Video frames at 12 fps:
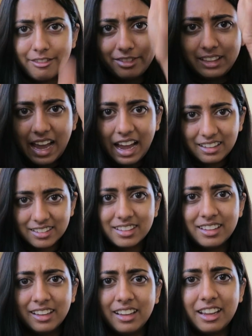flat
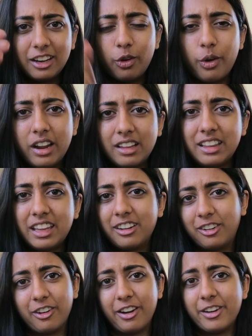and oily
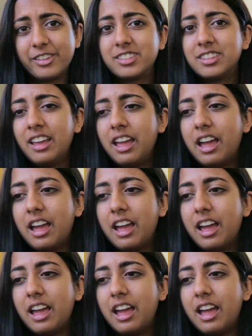and gross.